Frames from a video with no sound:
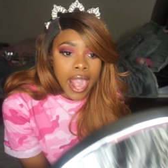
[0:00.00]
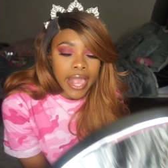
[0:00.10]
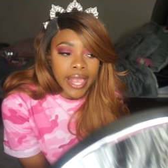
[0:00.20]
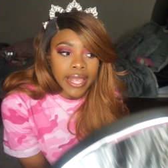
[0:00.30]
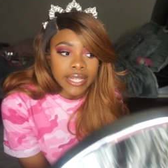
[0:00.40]

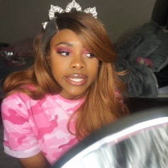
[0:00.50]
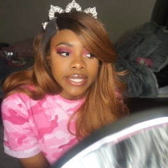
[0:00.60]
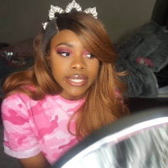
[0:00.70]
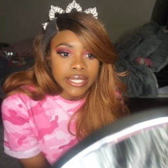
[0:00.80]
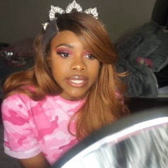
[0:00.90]

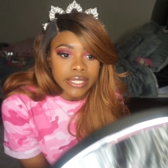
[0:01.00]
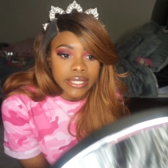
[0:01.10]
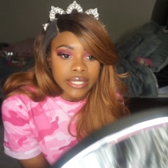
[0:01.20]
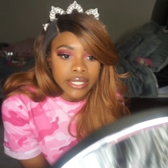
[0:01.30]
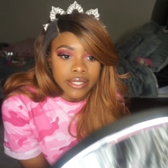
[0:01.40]

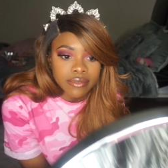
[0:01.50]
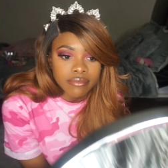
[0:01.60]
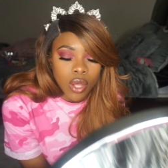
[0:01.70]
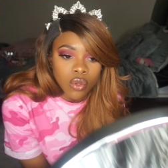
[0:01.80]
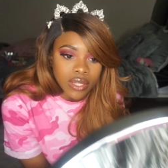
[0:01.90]
and
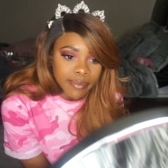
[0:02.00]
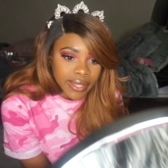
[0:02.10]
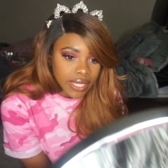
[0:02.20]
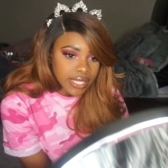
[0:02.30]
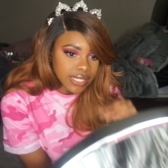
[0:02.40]
only
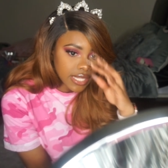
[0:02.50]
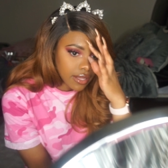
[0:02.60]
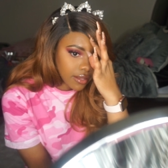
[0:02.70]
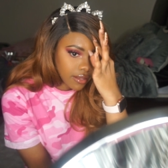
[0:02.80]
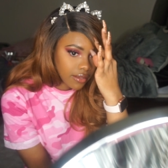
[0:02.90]
because
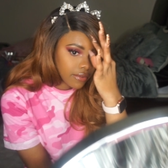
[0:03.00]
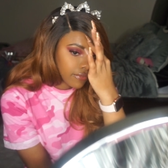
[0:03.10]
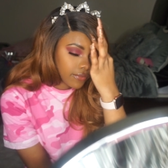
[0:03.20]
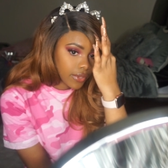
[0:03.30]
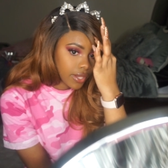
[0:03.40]

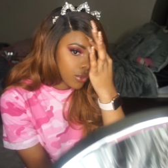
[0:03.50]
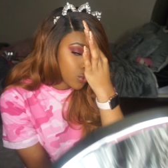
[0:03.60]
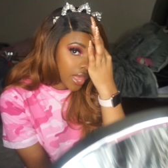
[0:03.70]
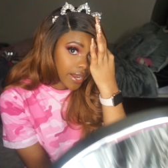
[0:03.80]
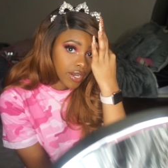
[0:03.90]
of
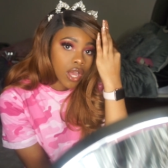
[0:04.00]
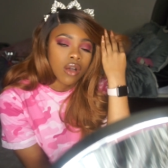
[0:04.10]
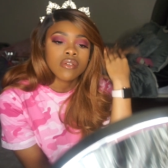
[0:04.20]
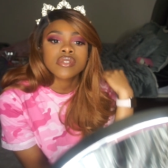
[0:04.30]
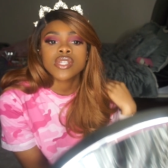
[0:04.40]
who they
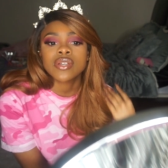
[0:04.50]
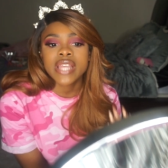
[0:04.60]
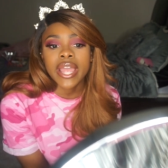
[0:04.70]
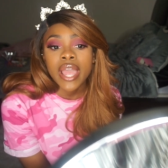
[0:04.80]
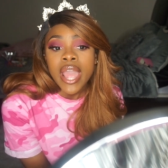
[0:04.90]
know. So it's
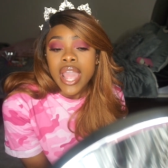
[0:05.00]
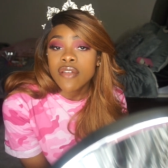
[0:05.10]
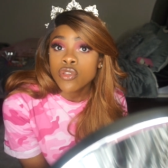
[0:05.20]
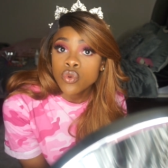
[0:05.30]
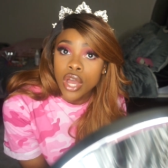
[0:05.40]
like
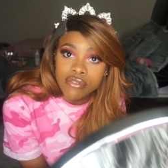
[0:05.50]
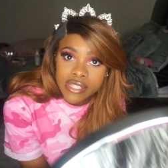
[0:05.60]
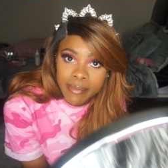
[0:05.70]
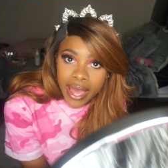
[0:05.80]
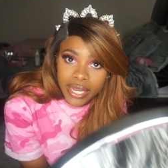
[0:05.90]
if you know
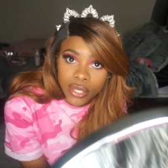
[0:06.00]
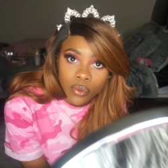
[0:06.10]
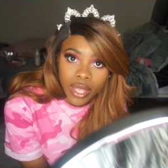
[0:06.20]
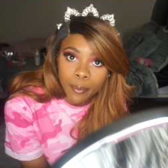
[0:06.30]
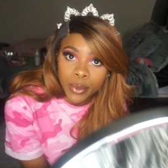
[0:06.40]
somebody
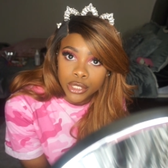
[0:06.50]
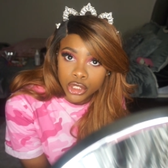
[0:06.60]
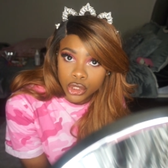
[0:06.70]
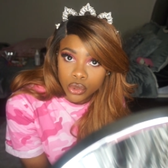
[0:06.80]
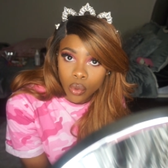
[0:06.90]
who can
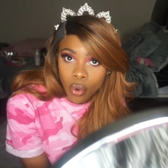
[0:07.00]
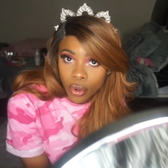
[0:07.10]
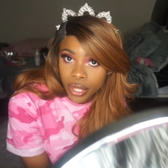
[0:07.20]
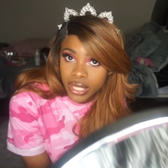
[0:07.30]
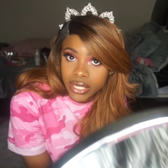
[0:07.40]
put you
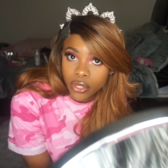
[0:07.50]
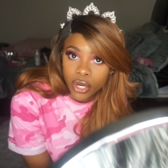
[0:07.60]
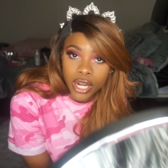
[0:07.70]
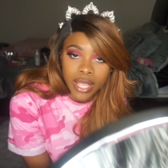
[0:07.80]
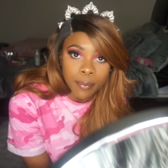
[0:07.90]
on, you're gonna